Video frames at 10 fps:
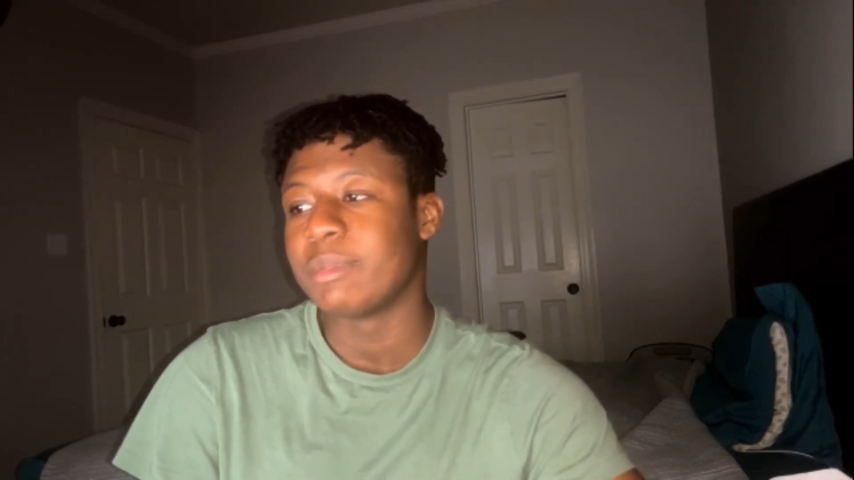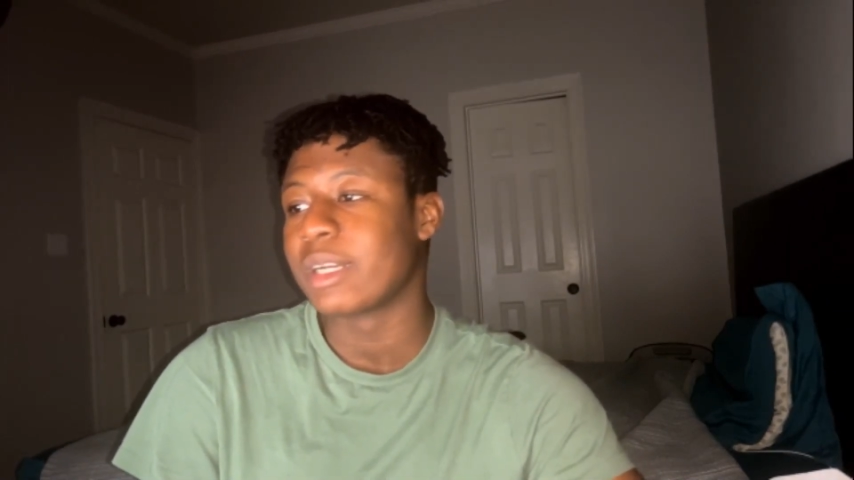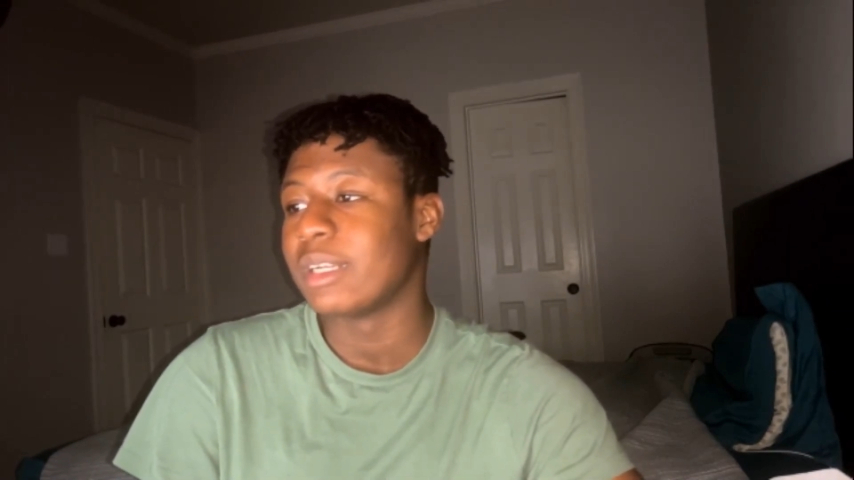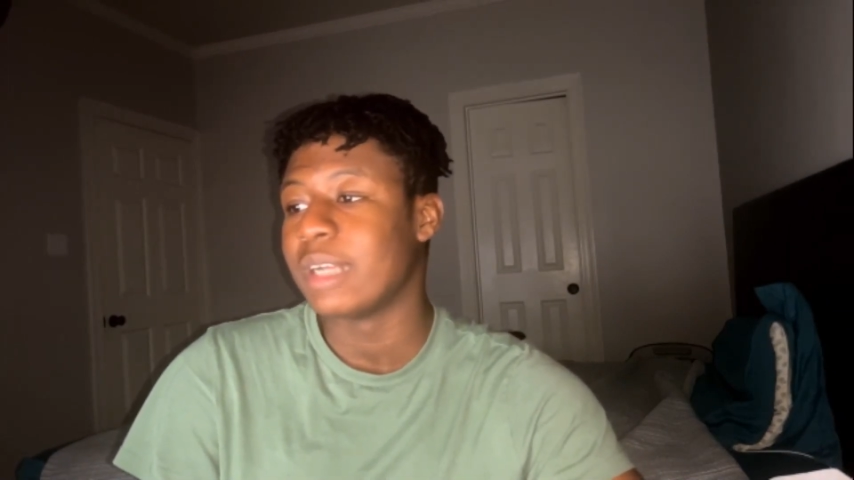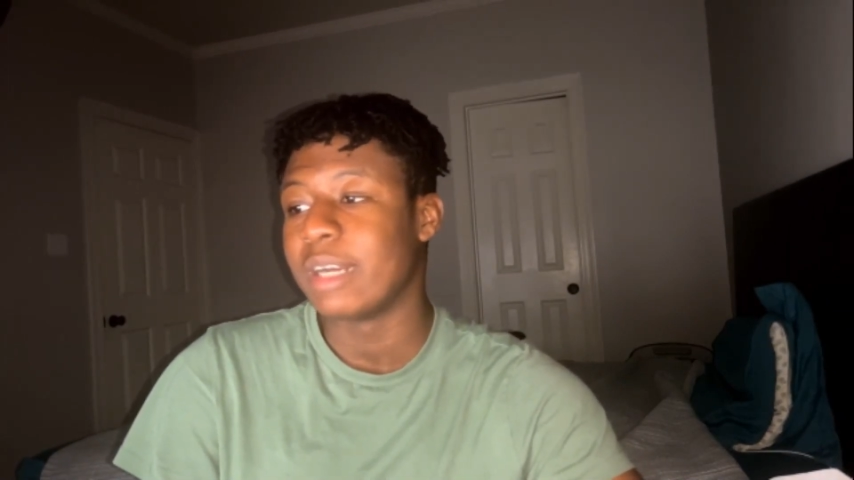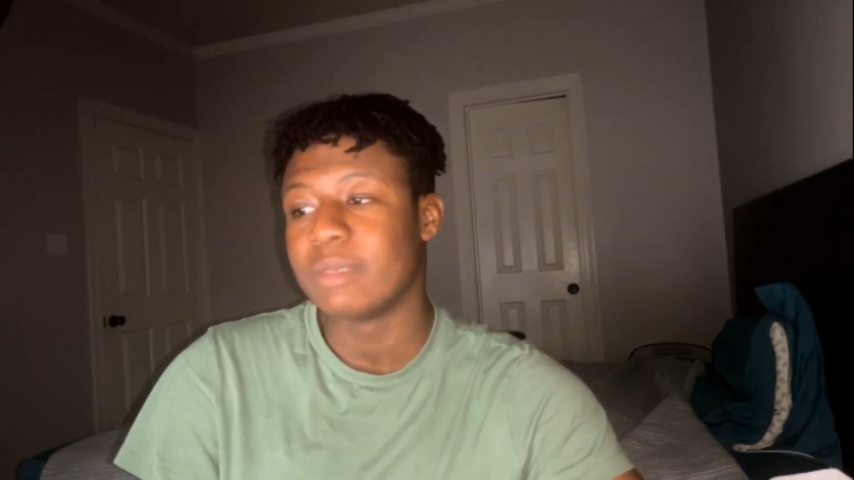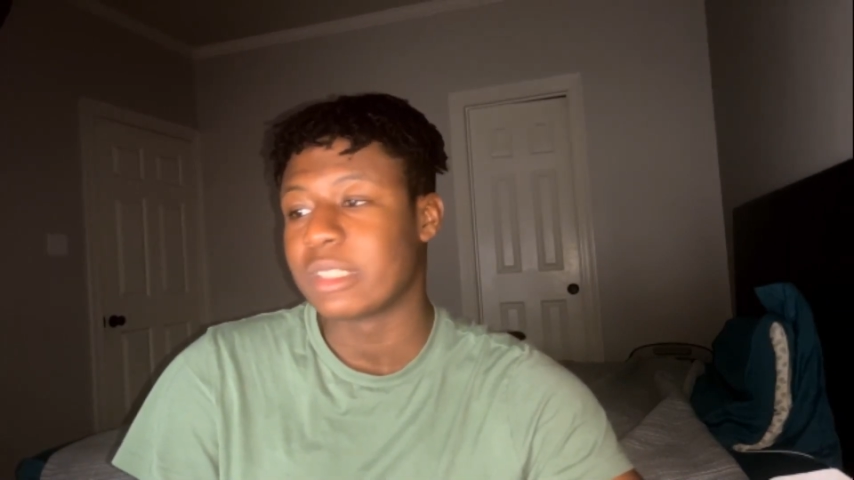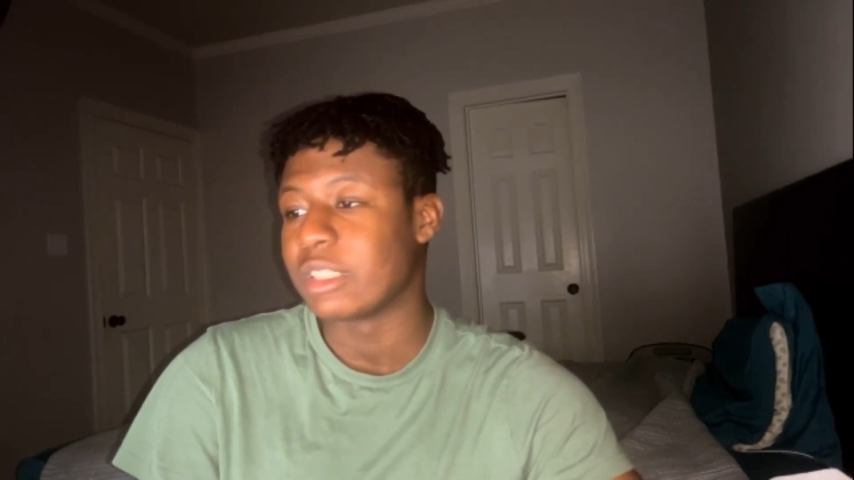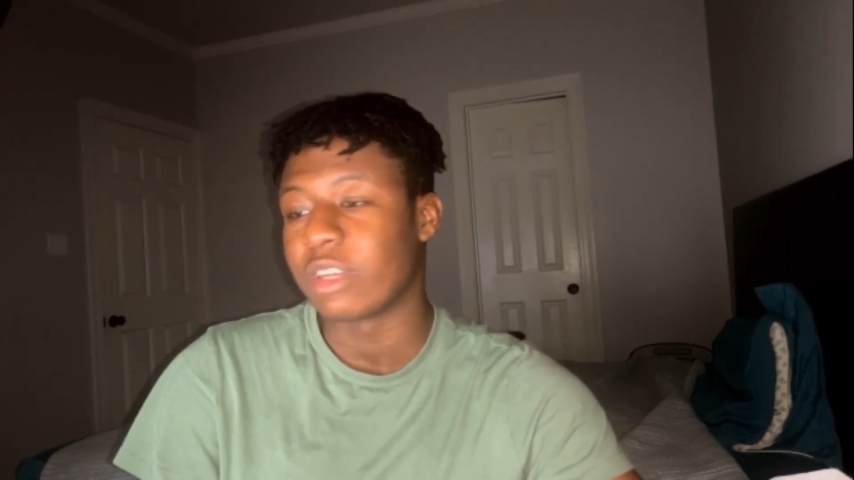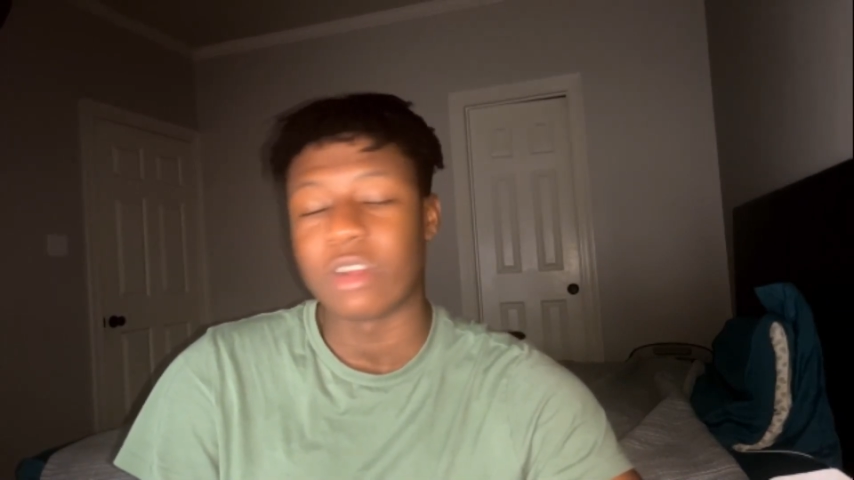I'm not gonna lie. I'm just
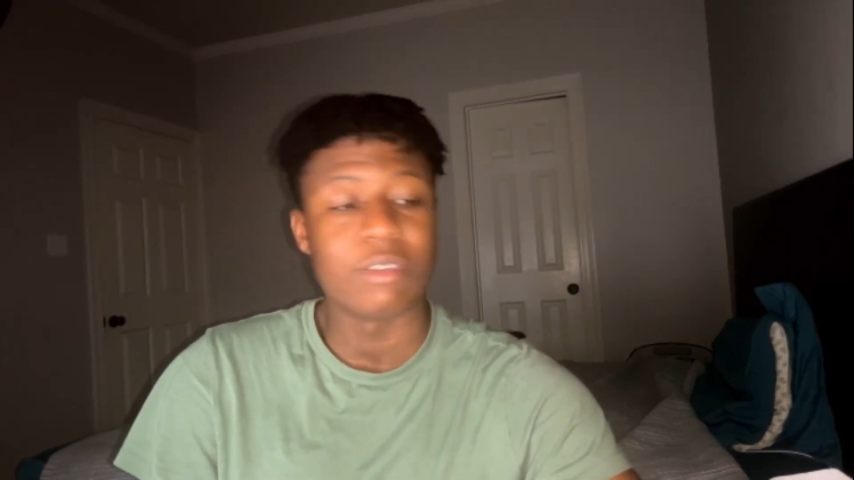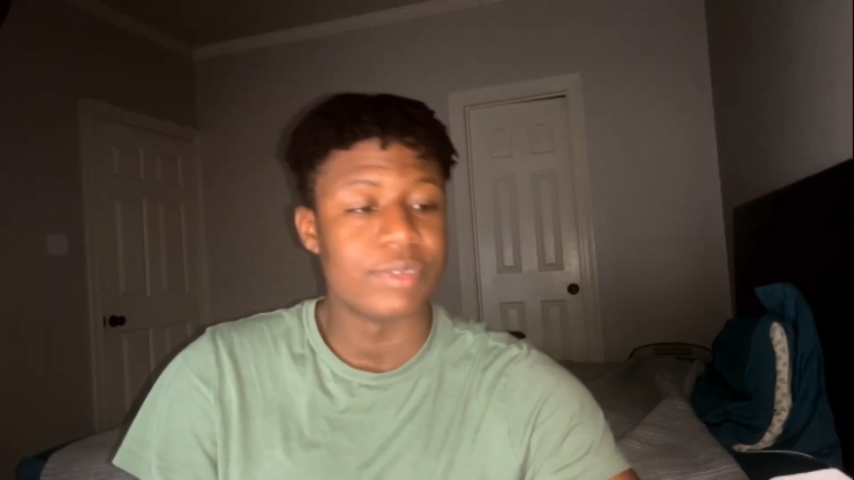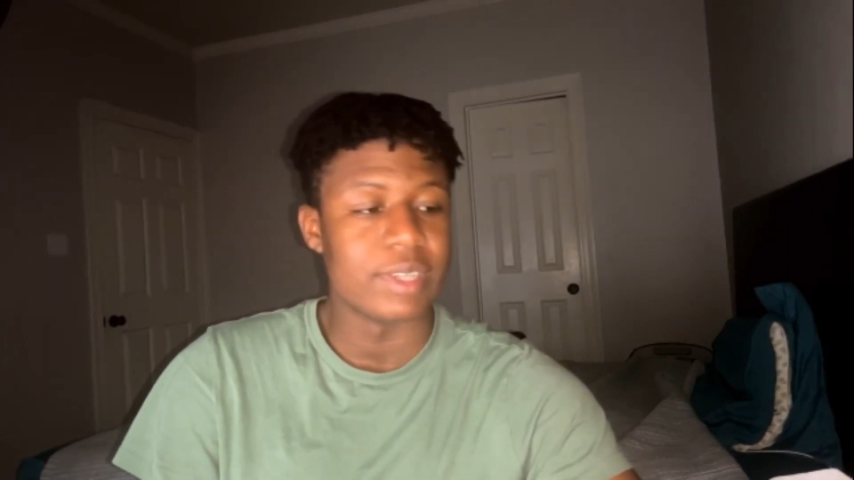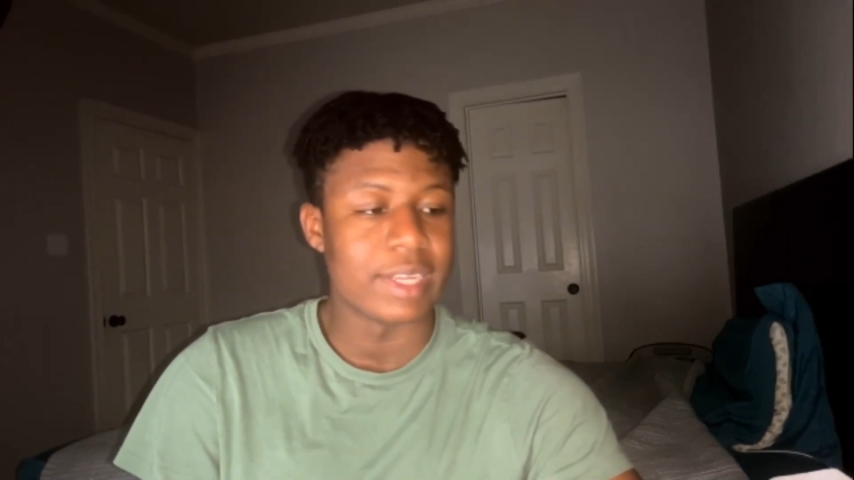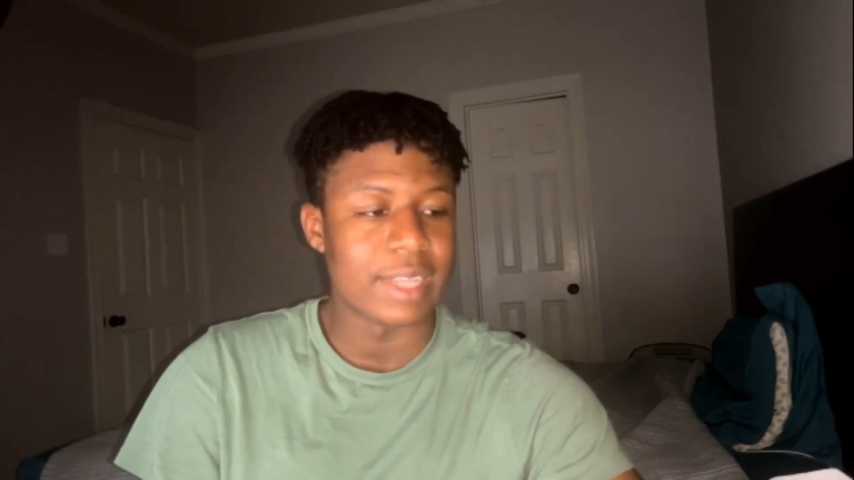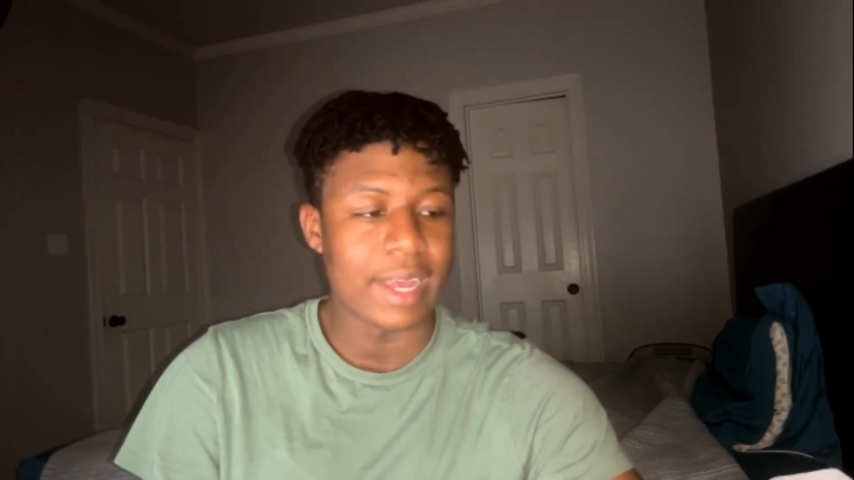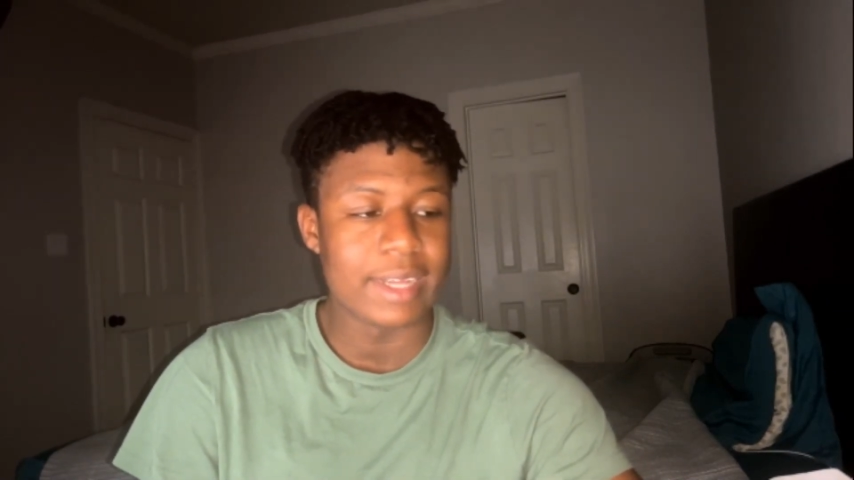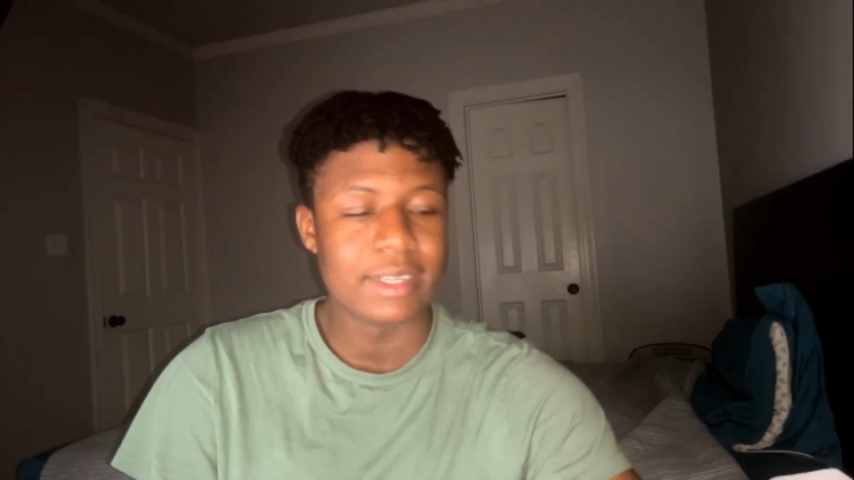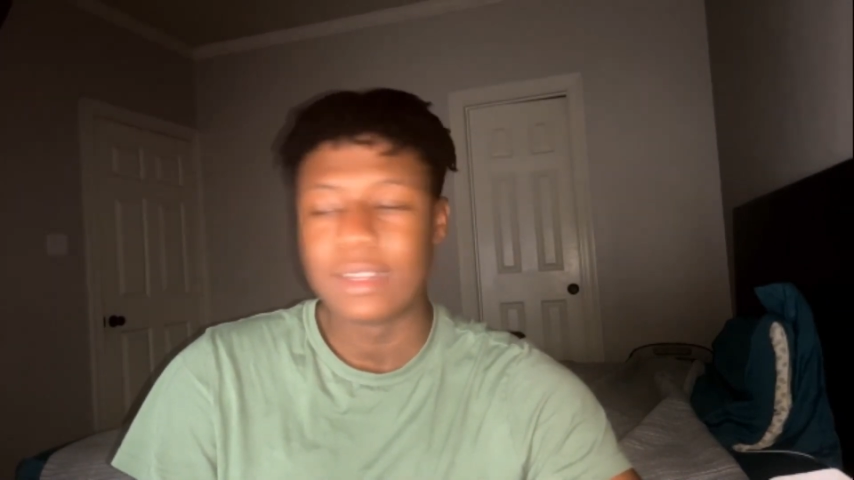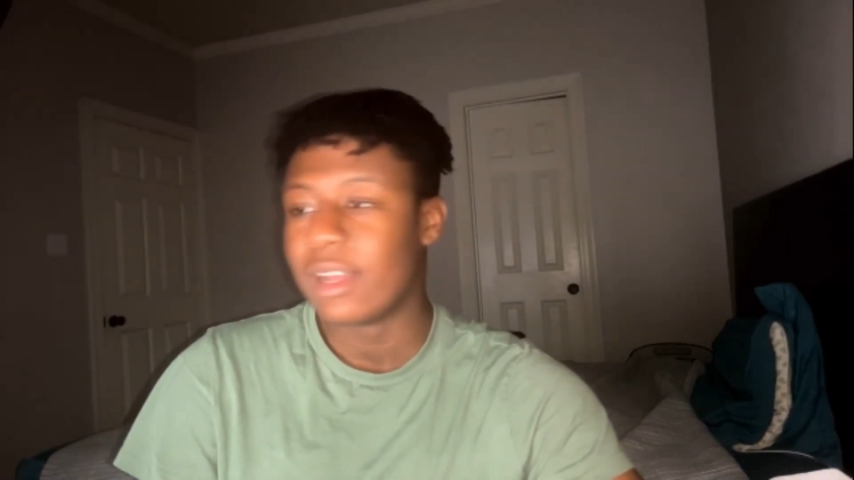gonna start off with like that.